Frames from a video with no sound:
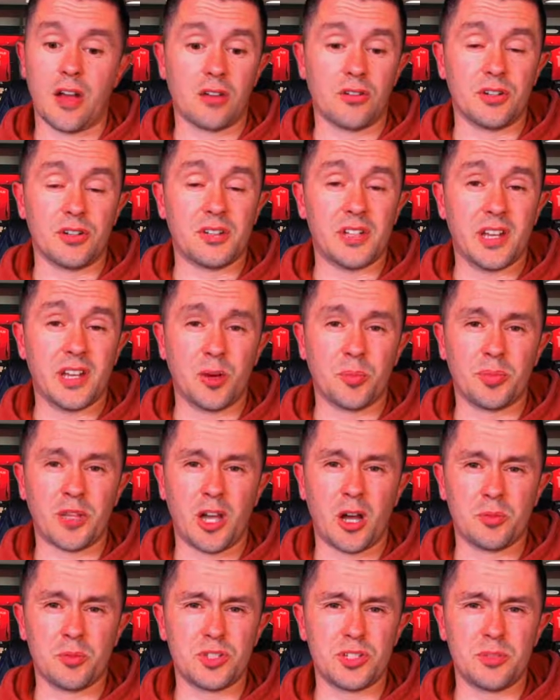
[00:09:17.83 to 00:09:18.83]
take up the
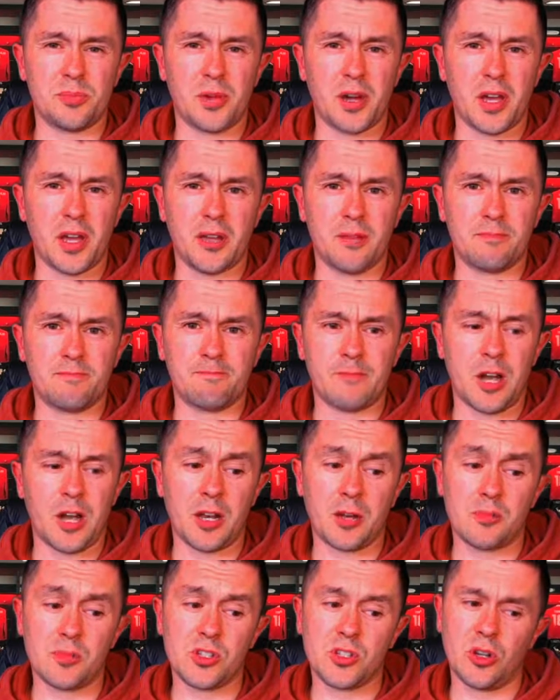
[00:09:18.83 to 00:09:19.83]
option to buy on
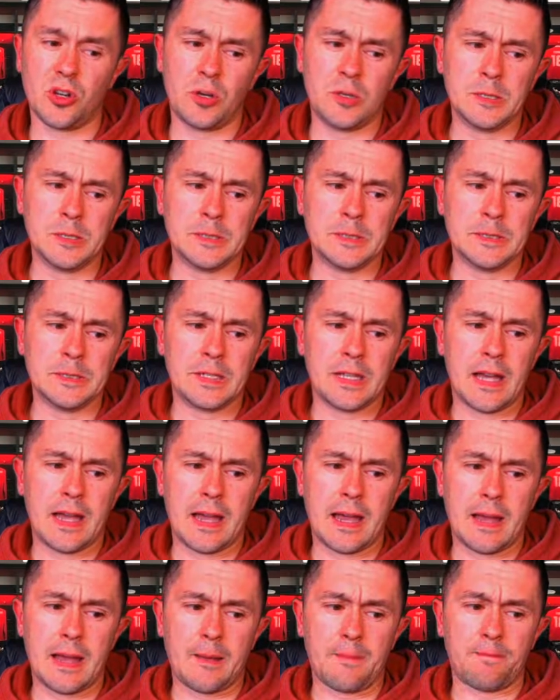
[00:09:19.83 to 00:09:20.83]
him. So
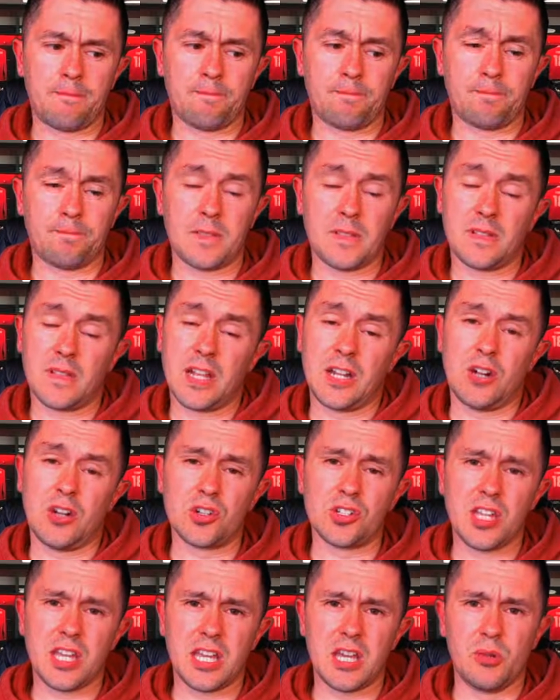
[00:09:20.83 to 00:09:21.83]
it looks
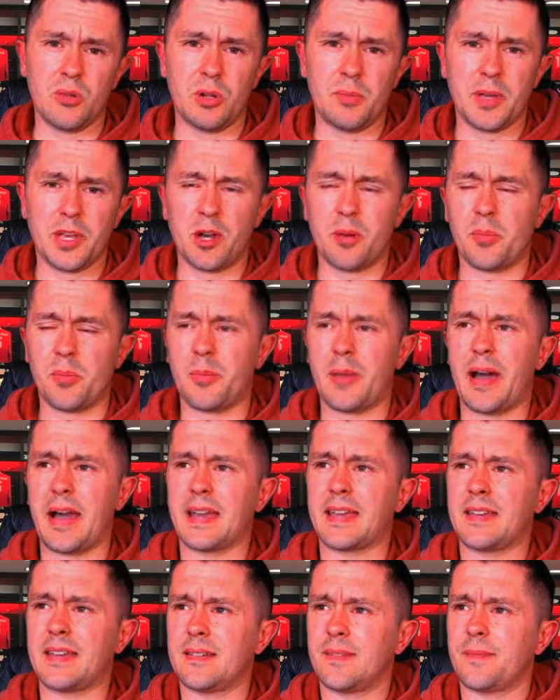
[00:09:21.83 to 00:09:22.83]
like he will be coming
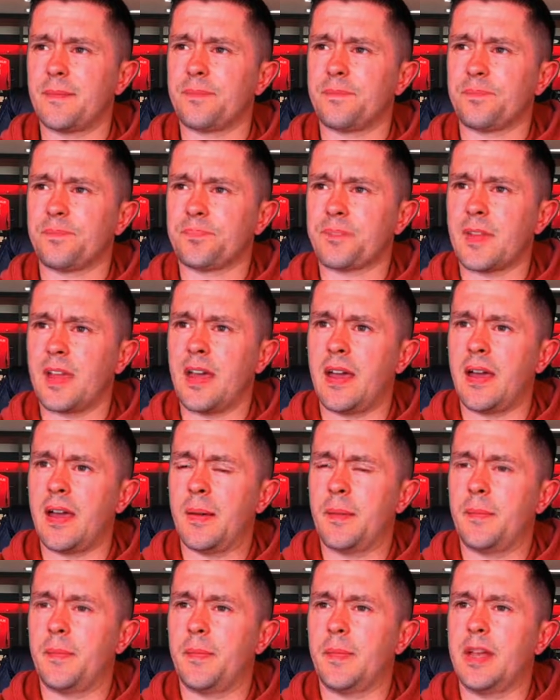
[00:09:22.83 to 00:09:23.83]
back
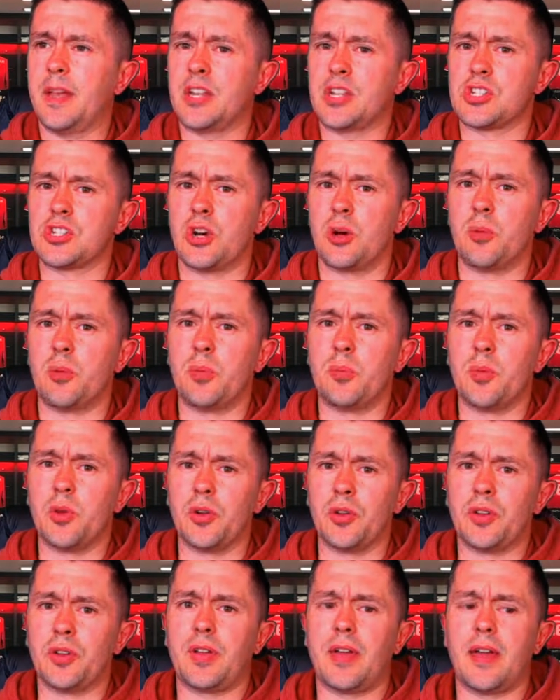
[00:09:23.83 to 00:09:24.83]
in the summer, but